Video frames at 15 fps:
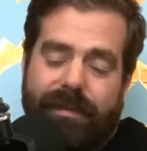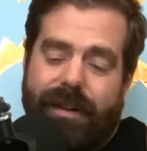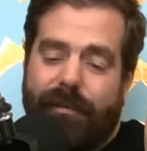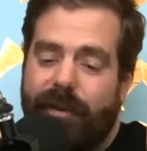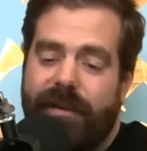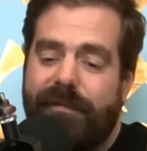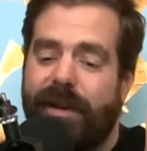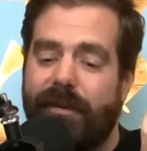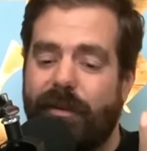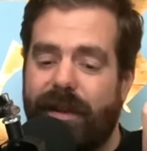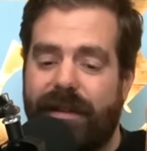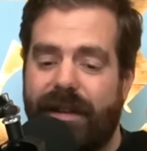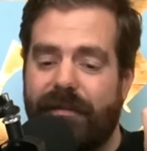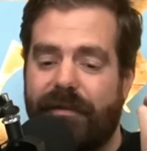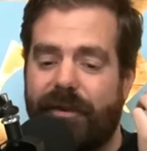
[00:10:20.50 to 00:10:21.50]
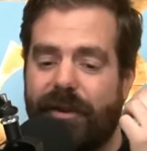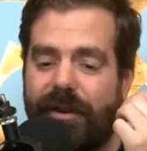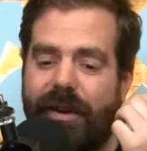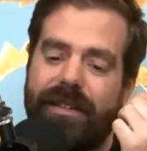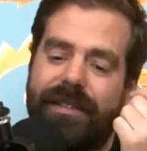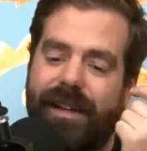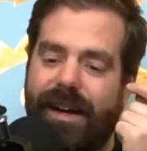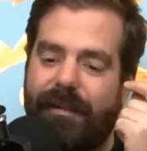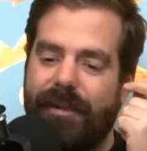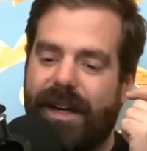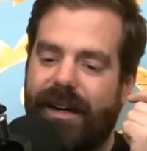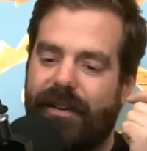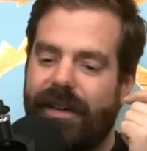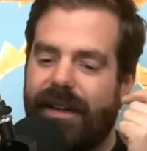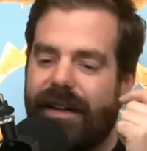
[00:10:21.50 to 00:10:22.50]
we've been with them for a long time
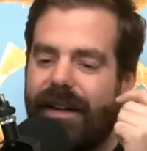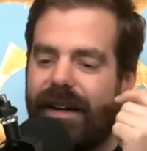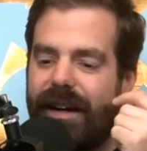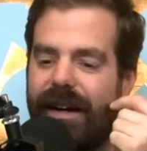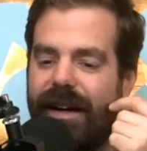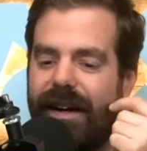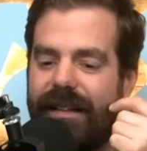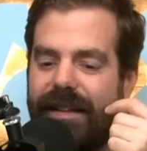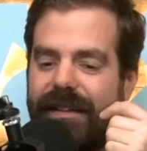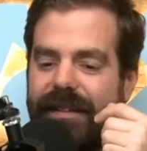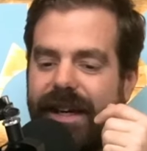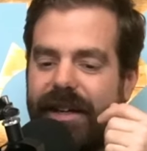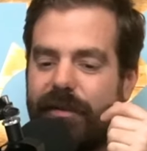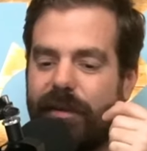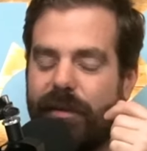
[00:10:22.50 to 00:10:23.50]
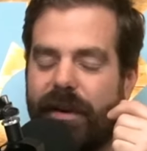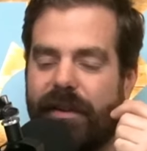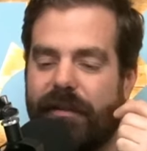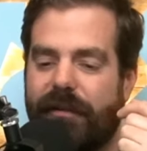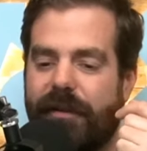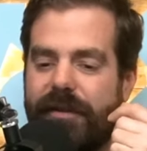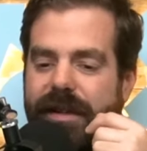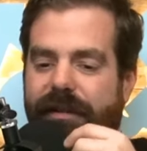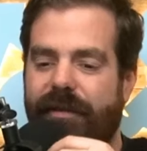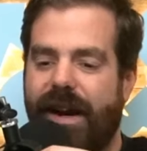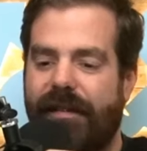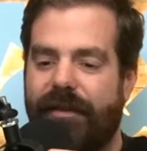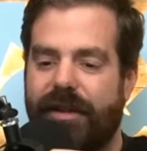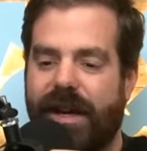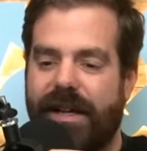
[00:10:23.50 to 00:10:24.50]
now. Yeah. These guys were one of the first ever
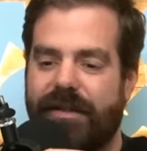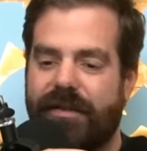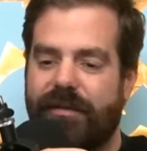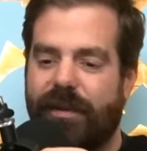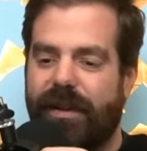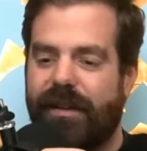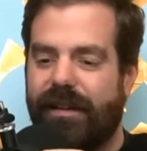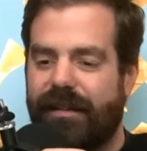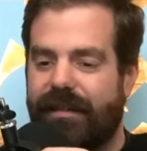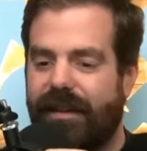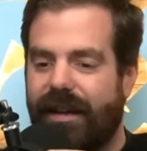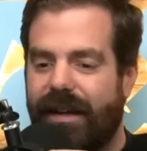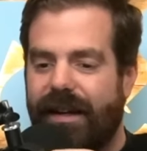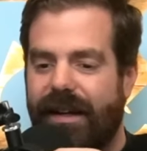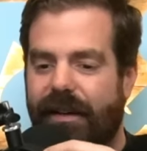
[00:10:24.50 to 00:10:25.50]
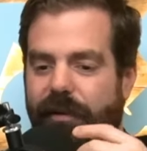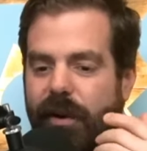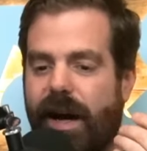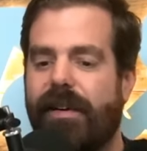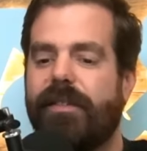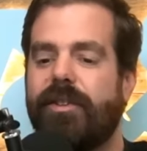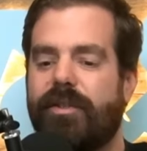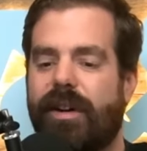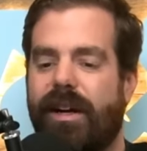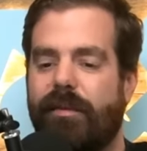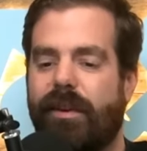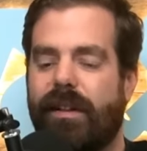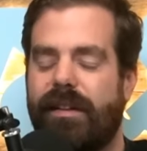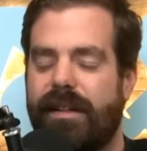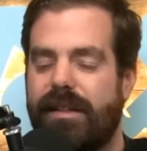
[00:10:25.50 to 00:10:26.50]
advertisers with us. And if you haven't tried one
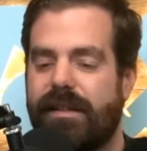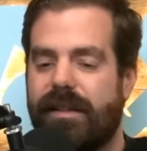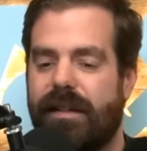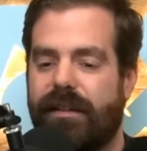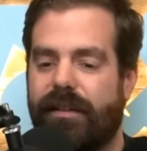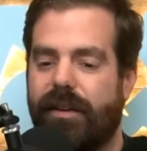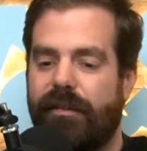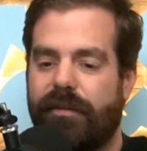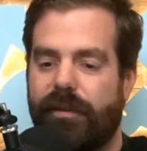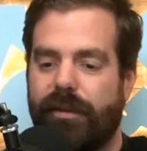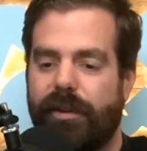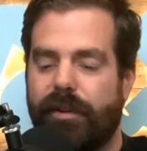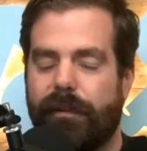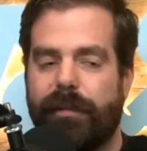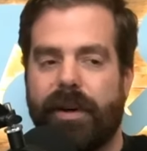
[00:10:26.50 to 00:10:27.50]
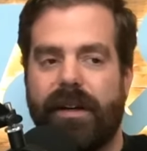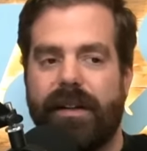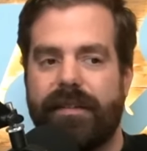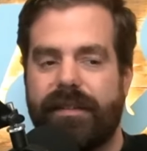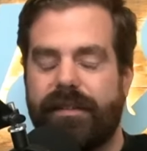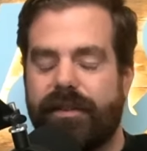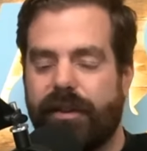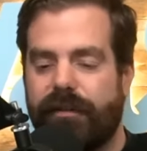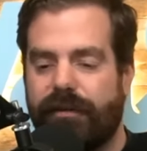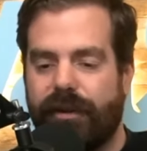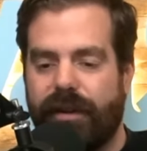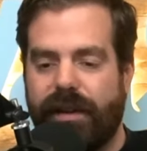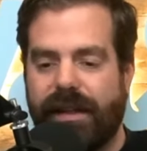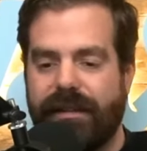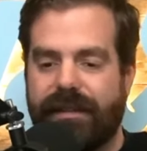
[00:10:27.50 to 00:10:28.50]
of these, it's good for a little buzz. It's good for a
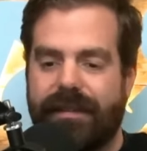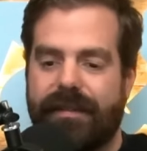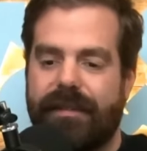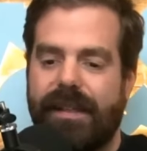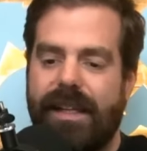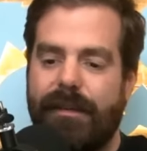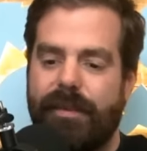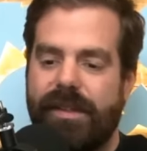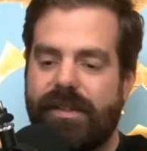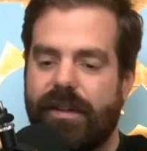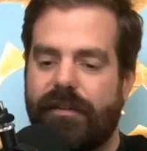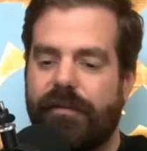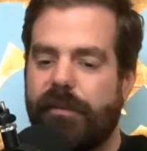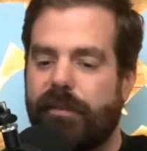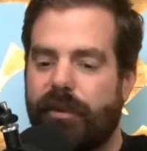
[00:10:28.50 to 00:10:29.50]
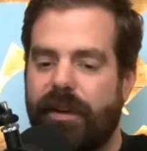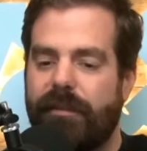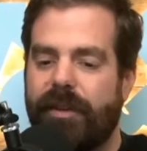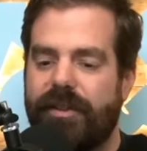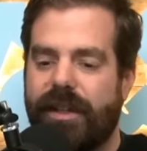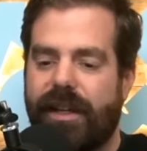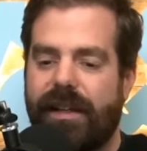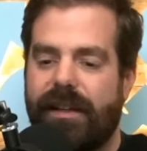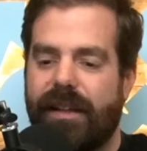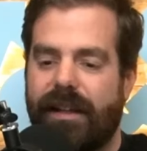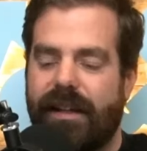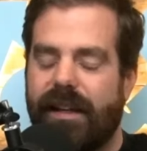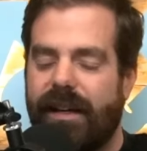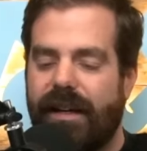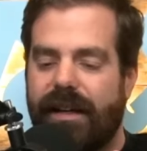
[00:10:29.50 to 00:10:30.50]
night's sleep. It's good for pretty much anything.